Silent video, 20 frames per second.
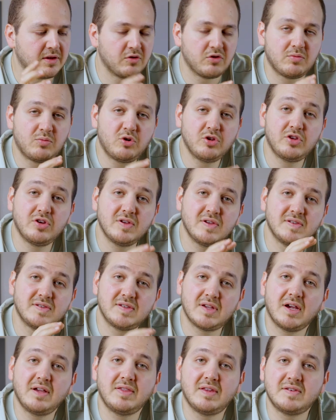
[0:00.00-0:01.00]
Now the motor
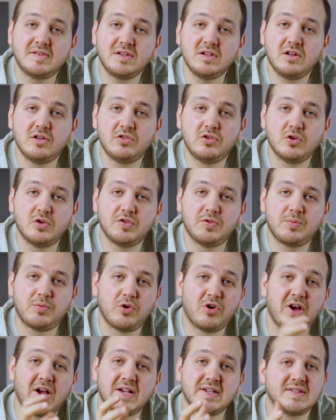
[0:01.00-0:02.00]
inside the Single Dose
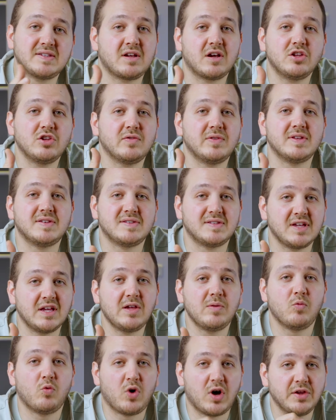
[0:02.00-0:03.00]
Pro has kind of the
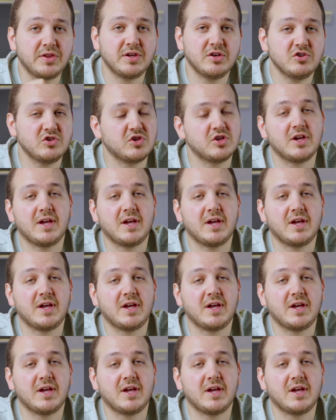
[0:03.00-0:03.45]
same wattage